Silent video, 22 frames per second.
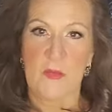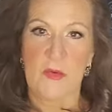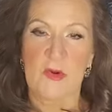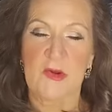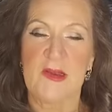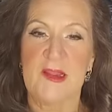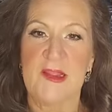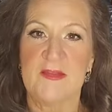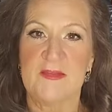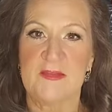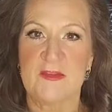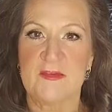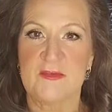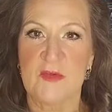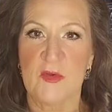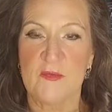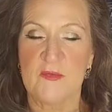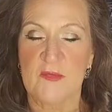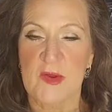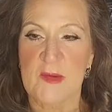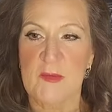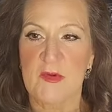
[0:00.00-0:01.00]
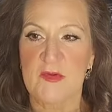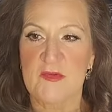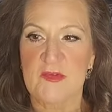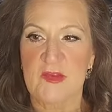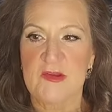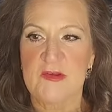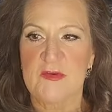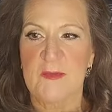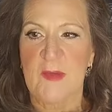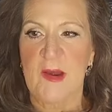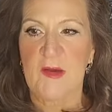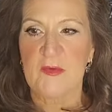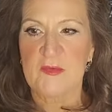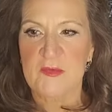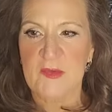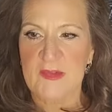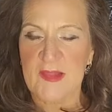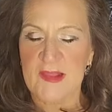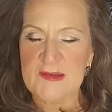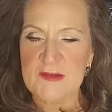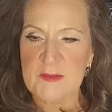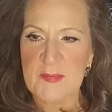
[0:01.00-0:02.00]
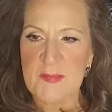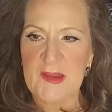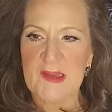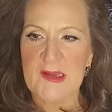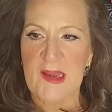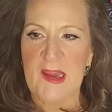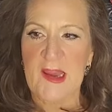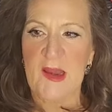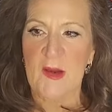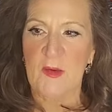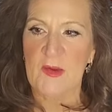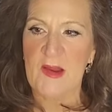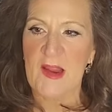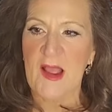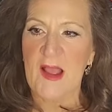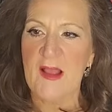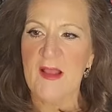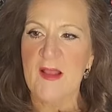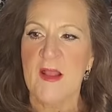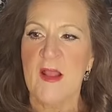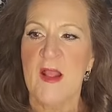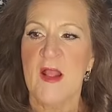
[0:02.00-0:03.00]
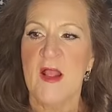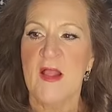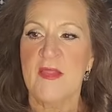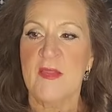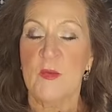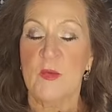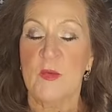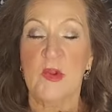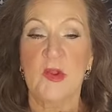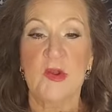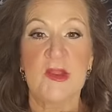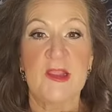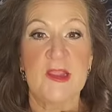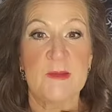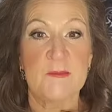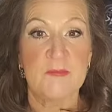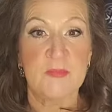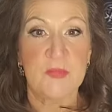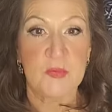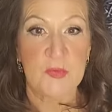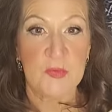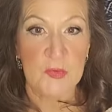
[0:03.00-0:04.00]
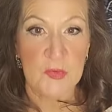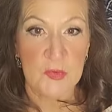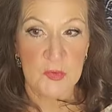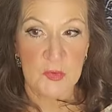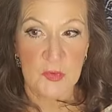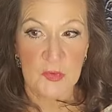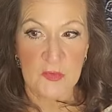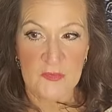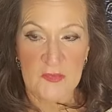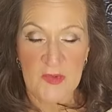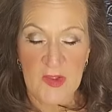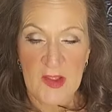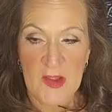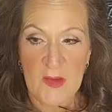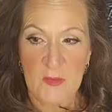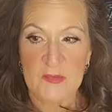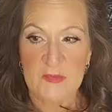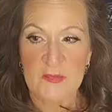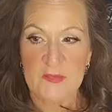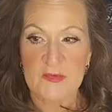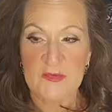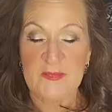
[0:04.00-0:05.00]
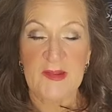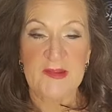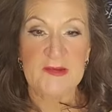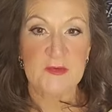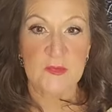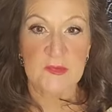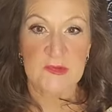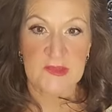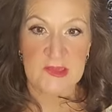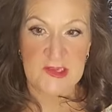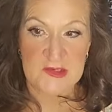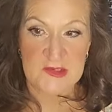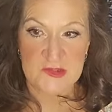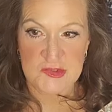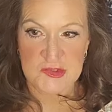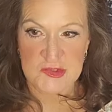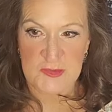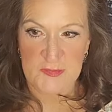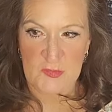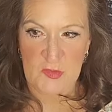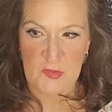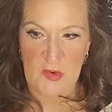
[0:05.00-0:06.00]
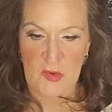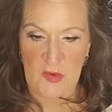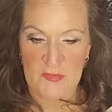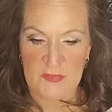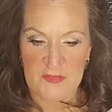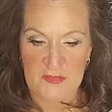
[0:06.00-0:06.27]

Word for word: We're going to hit the SOAP framework starting tomorrow. So I like to pick an area that we're going to improve with respect to relationship growth.